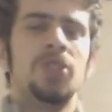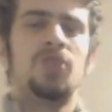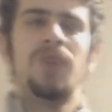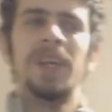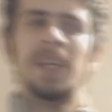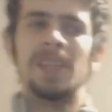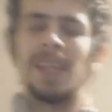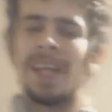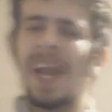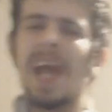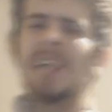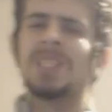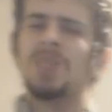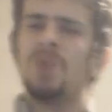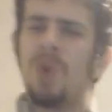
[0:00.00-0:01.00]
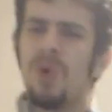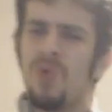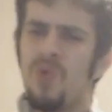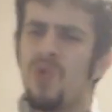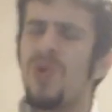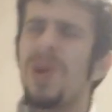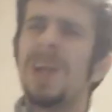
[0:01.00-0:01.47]
intriguing. The classes were
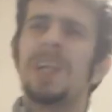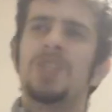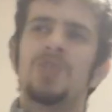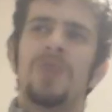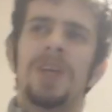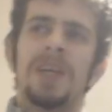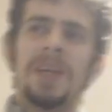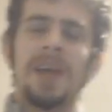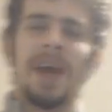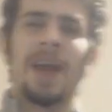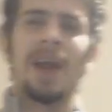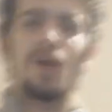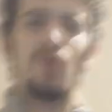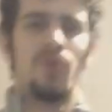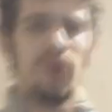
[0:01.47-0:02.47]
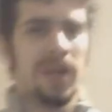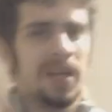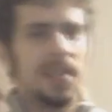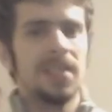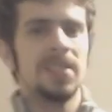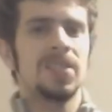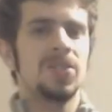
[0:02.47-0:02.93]
really intriguing, and I
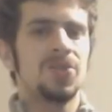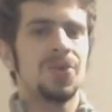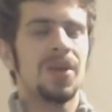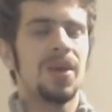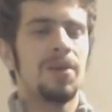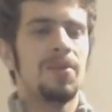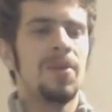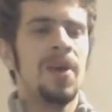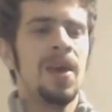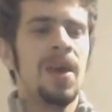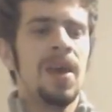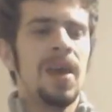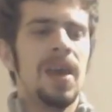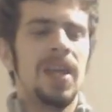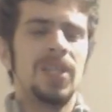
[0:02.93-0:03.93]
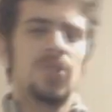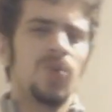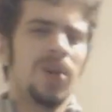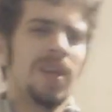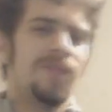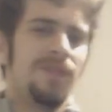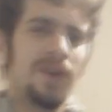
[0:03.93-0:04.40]
really listened to him. And it's
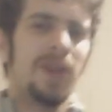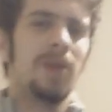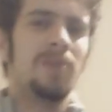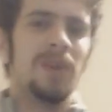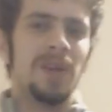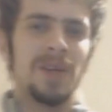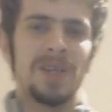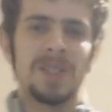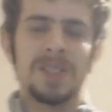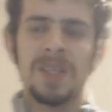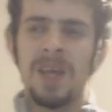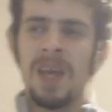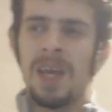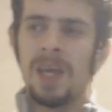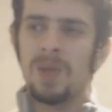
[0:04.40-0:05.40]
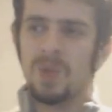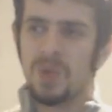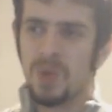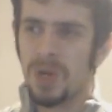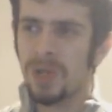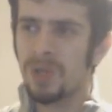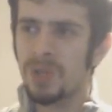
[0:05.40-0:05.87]
really funny because it
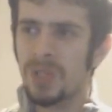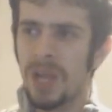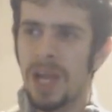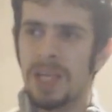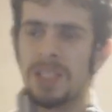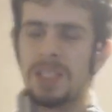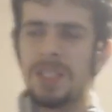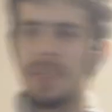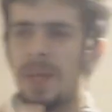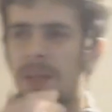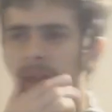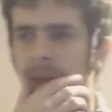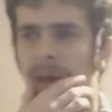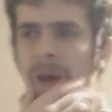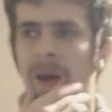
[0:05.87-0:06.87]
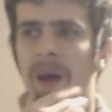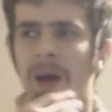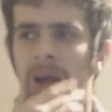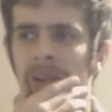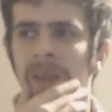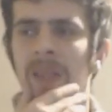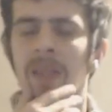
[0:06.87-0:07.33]
was one of those classes that
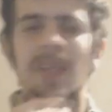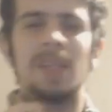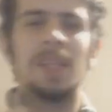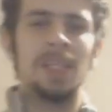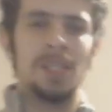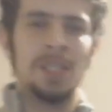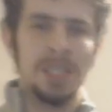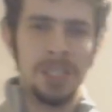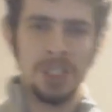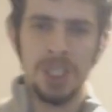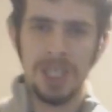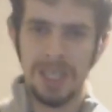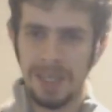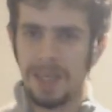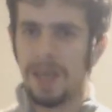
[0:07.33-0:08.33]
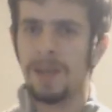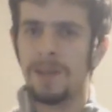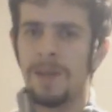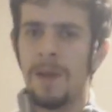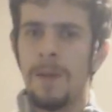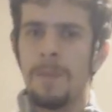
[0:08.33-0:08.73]
the teaching he did,